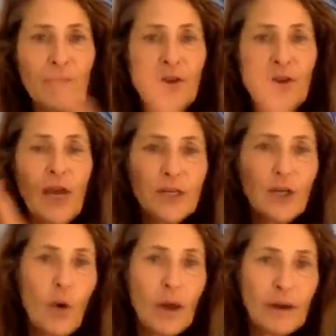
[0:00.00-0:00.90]
that you had
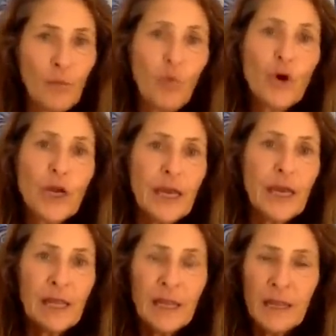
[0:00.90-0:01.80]
to go out and work
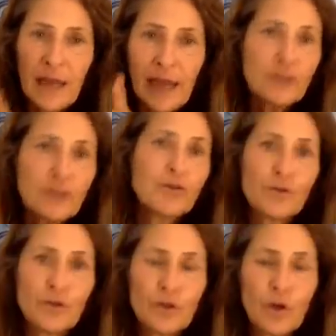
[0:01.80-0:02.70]
in and
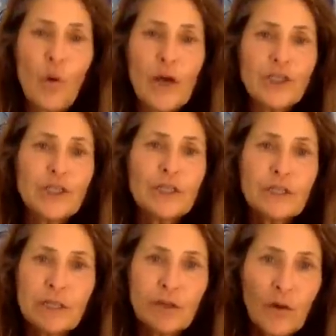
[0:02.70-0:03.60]
answer certain
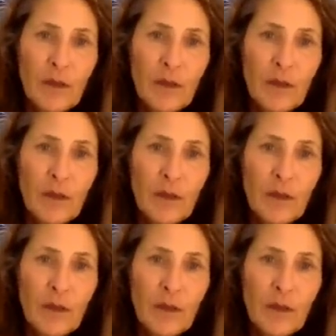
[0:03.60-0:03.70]
questions